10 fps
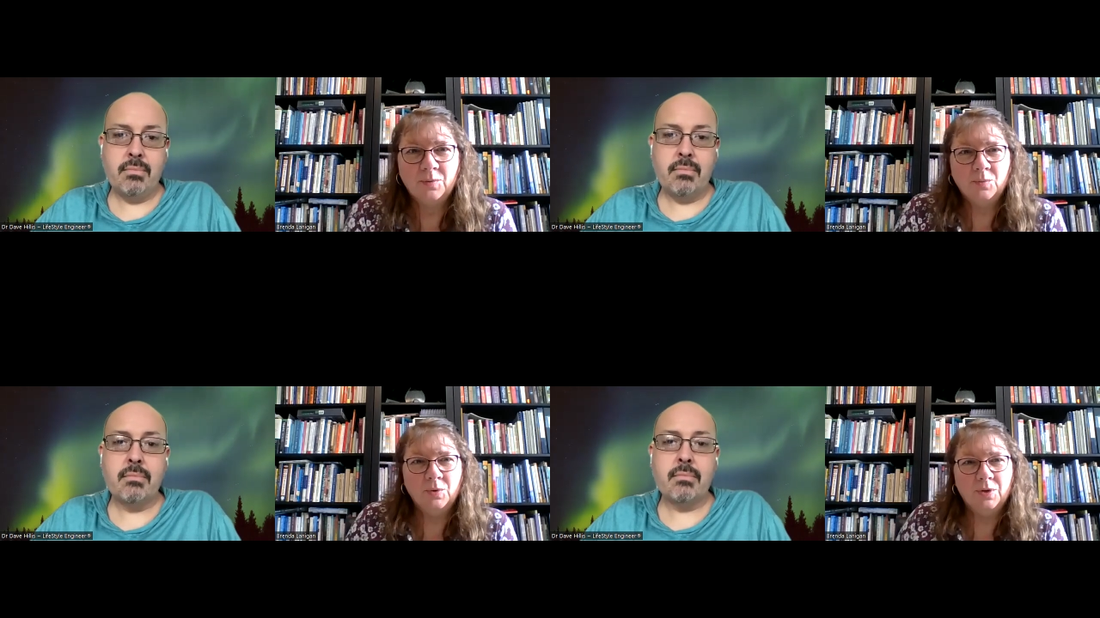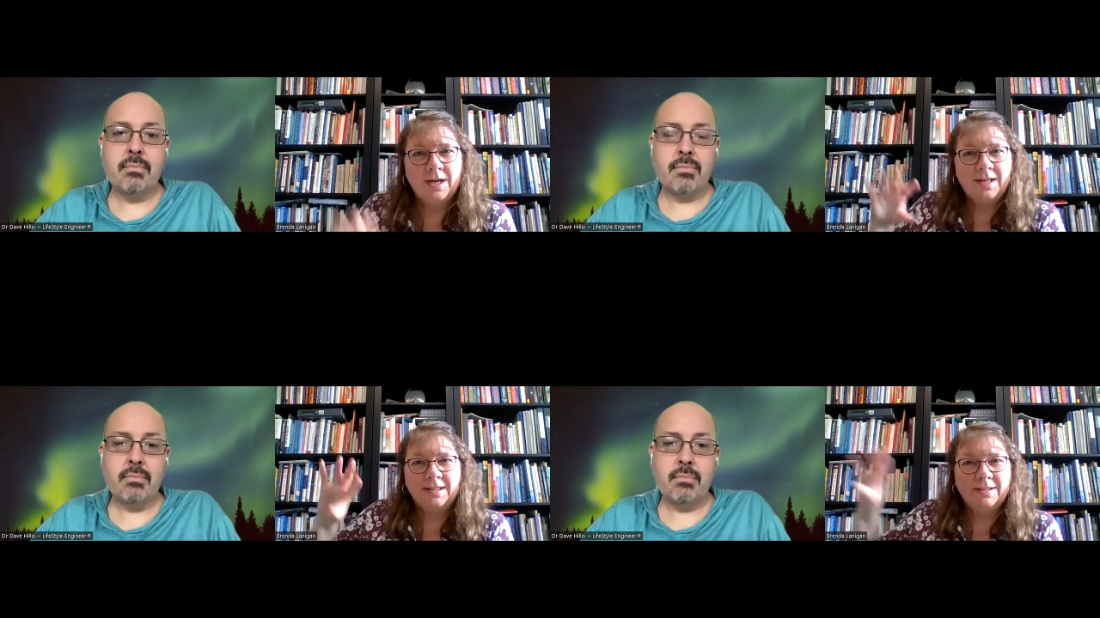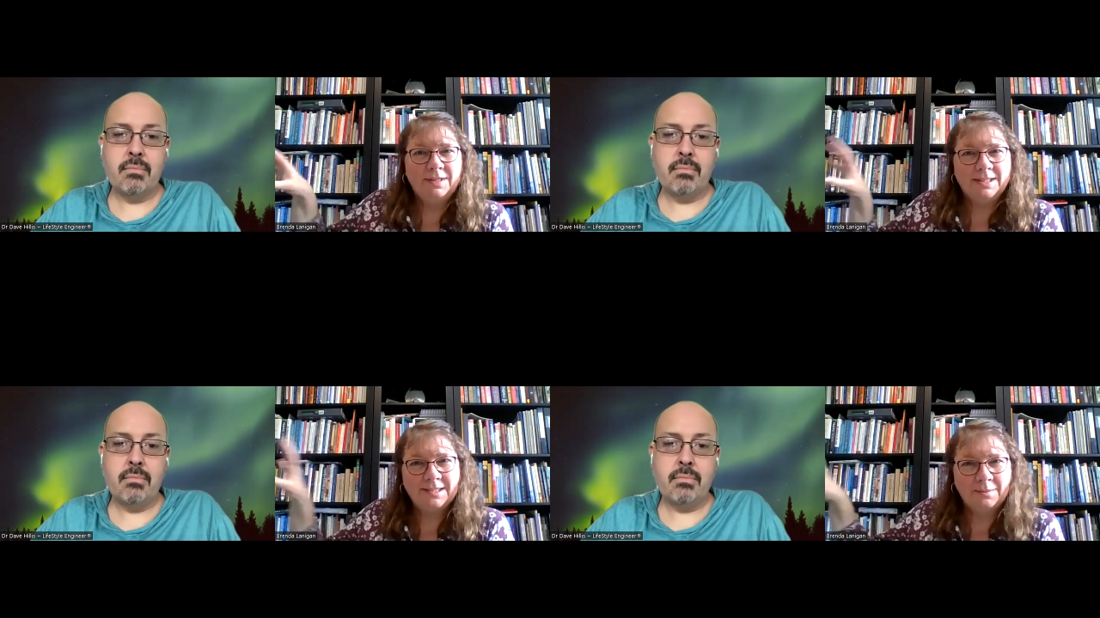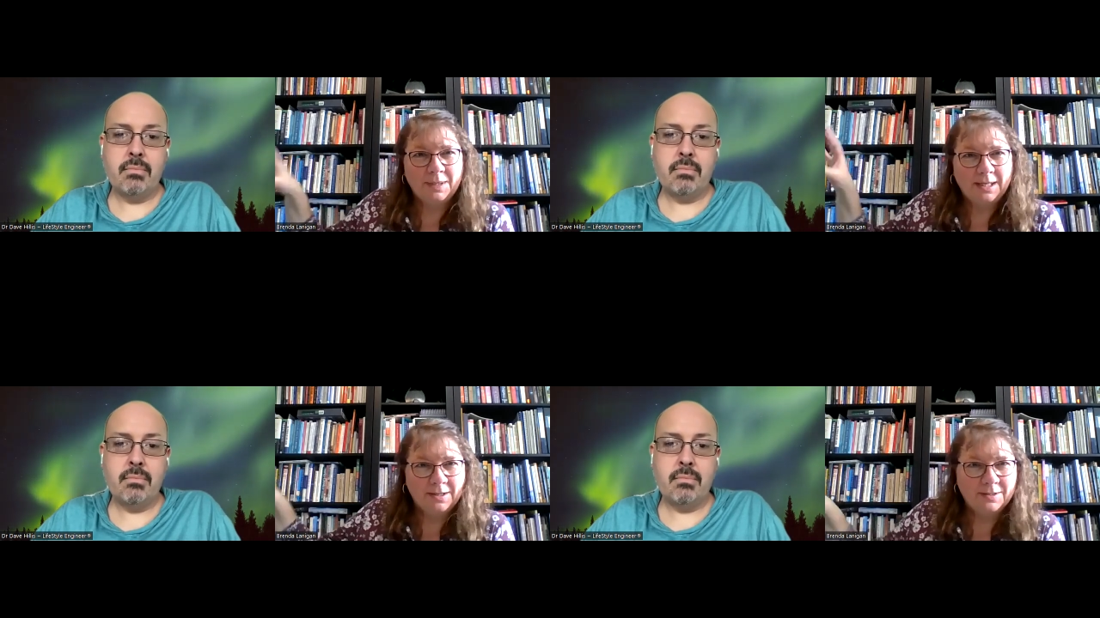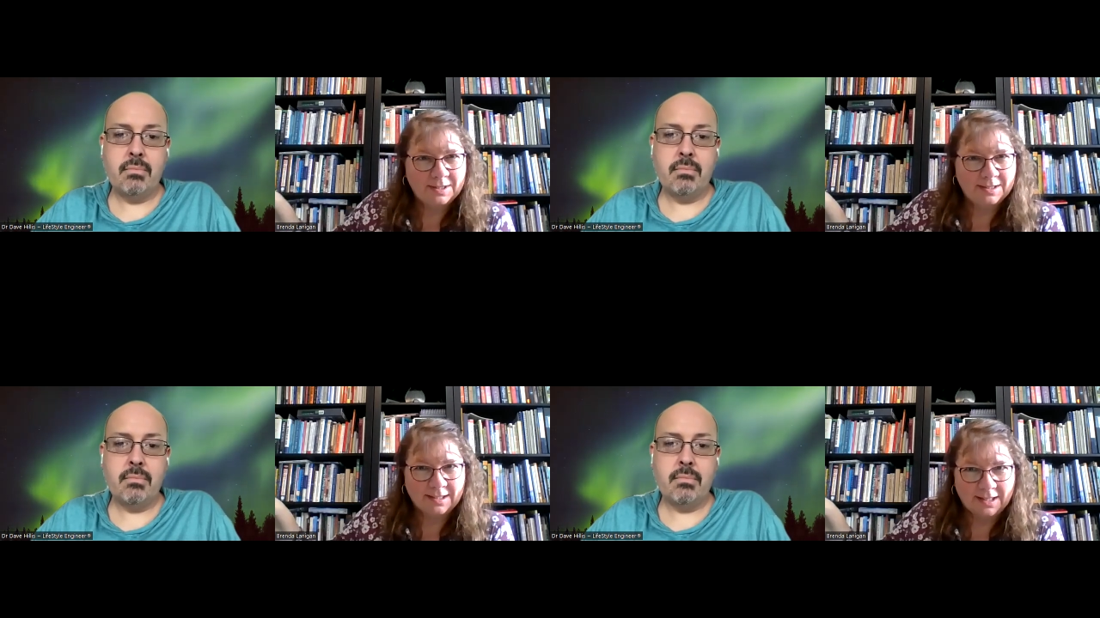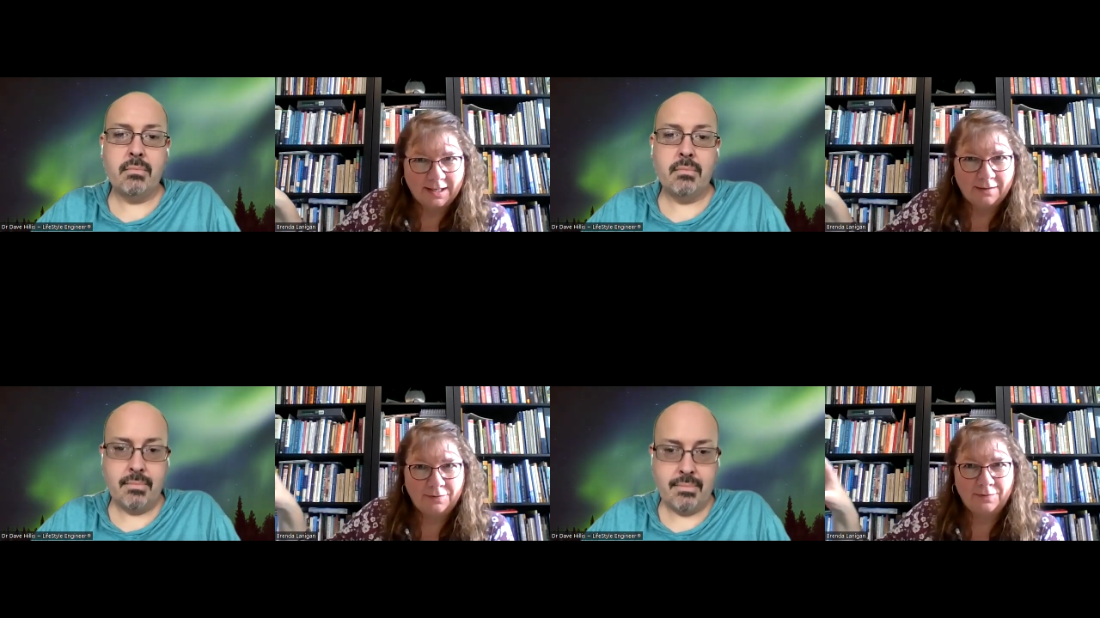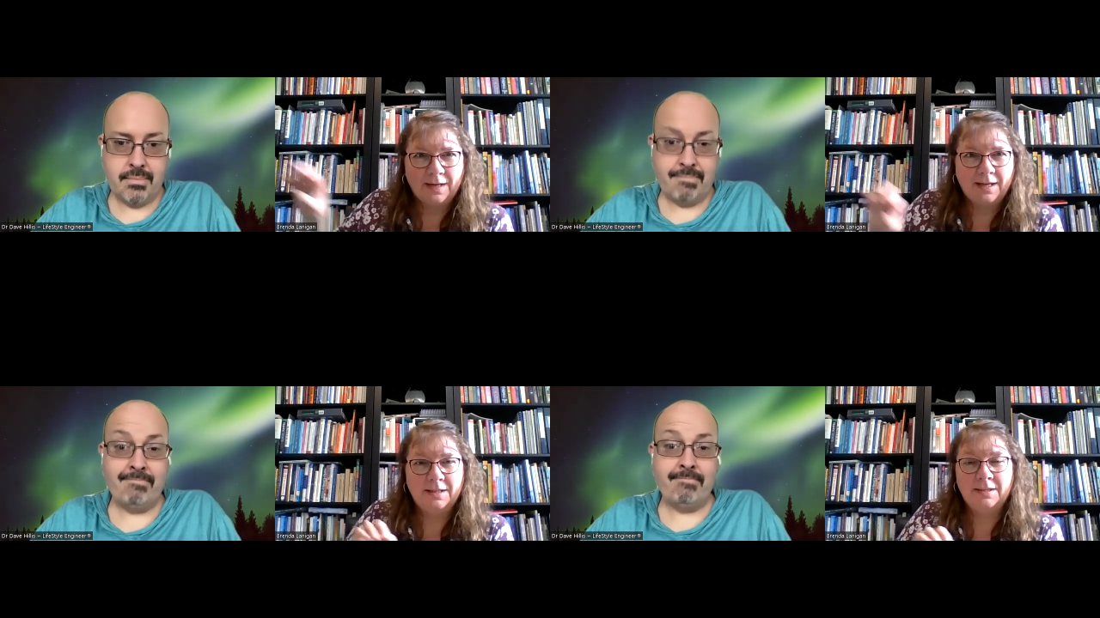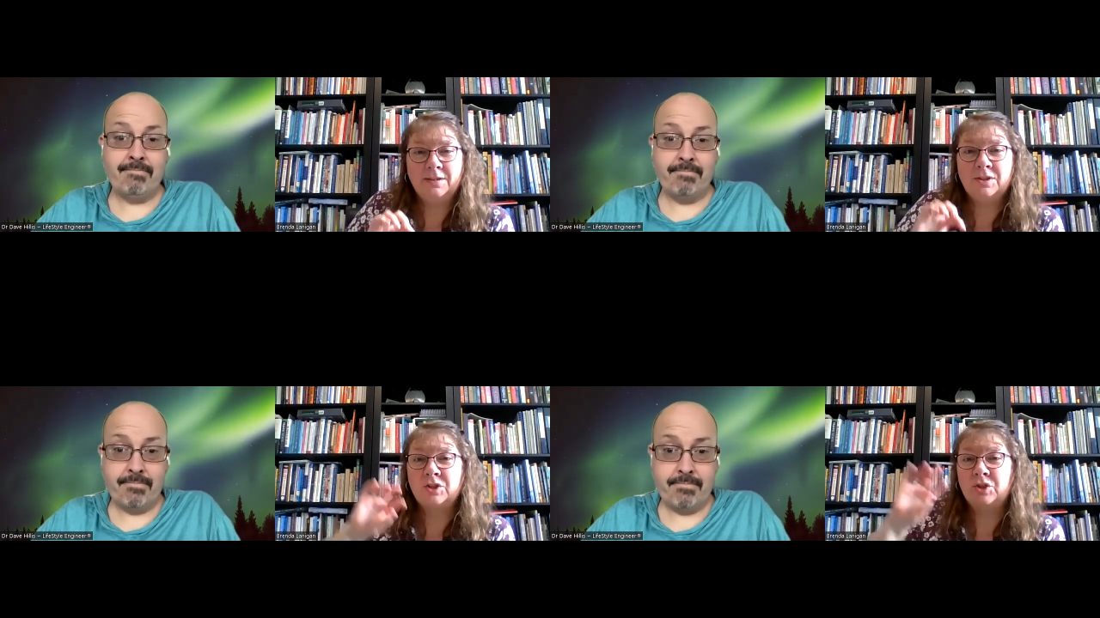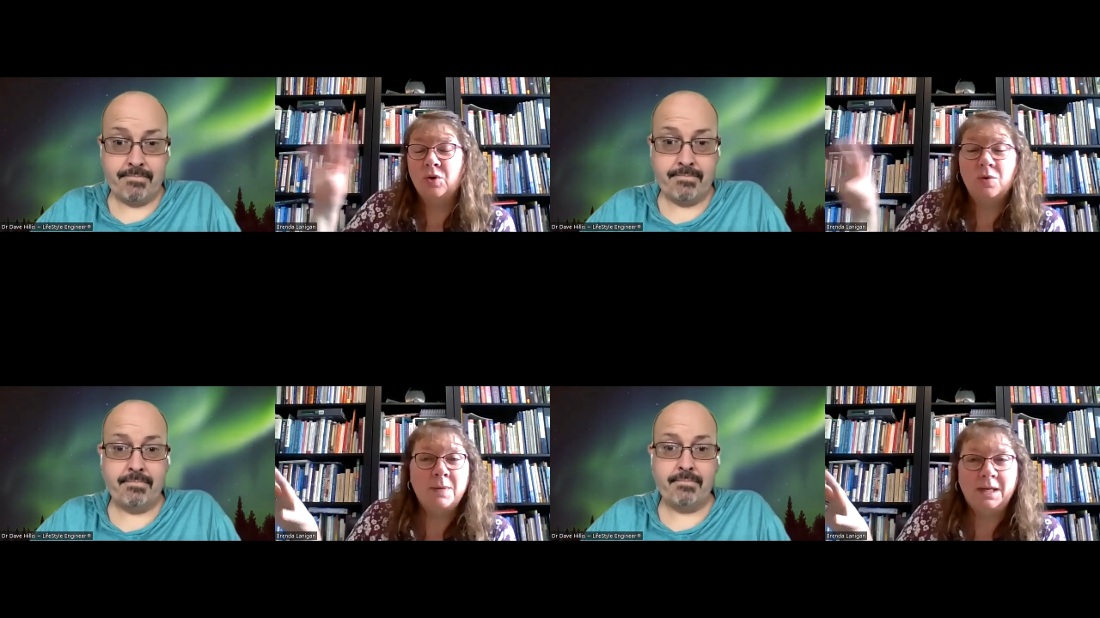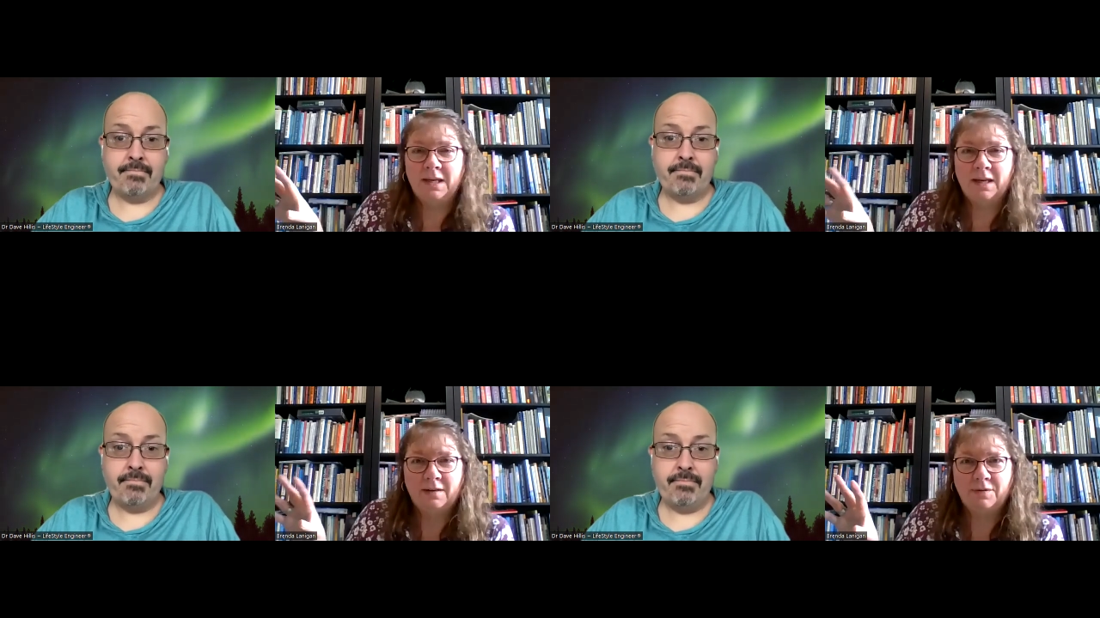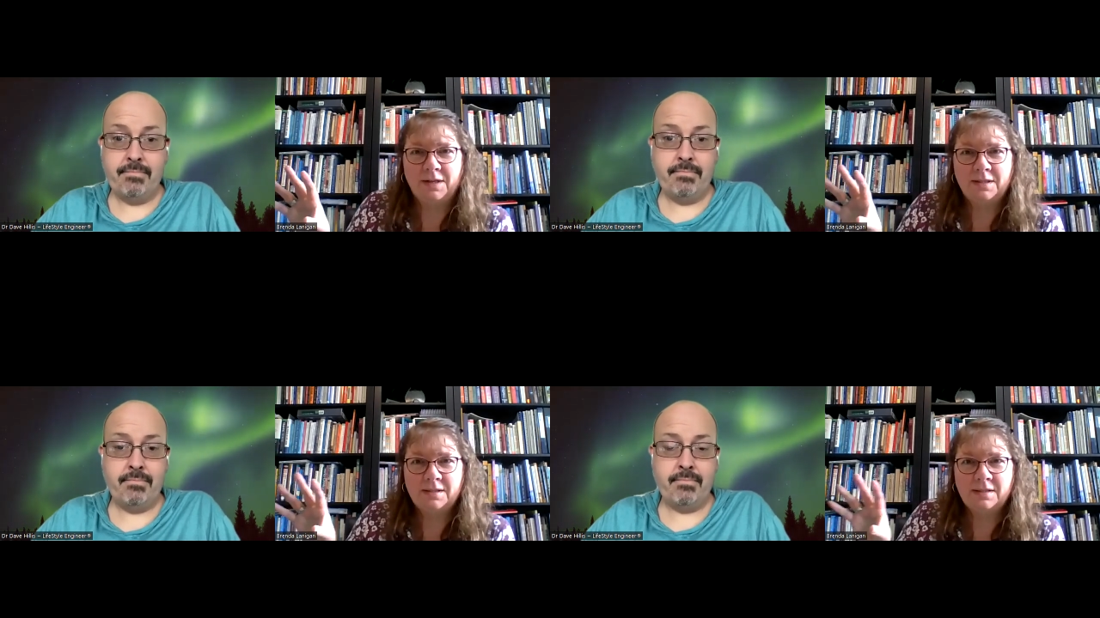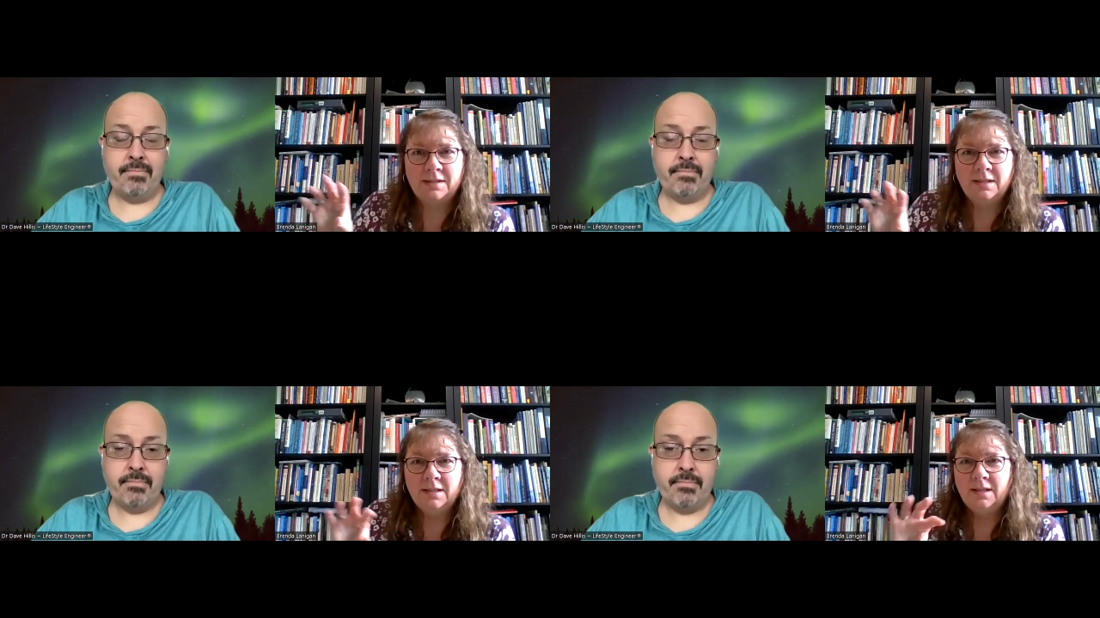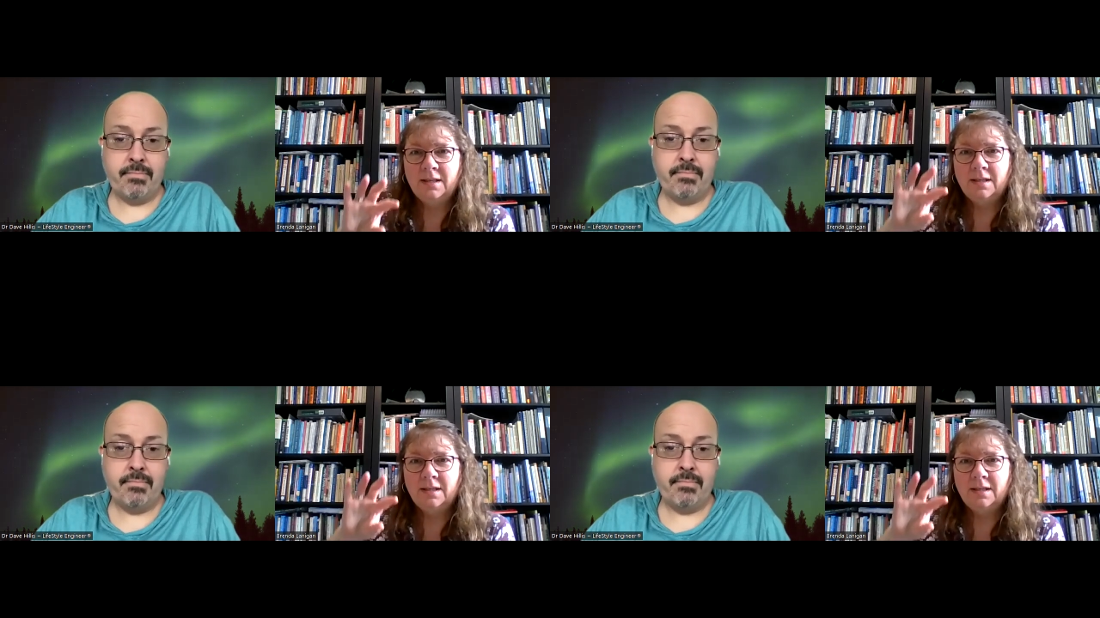Speaker 1: We're not living somebody else's life. And so many of us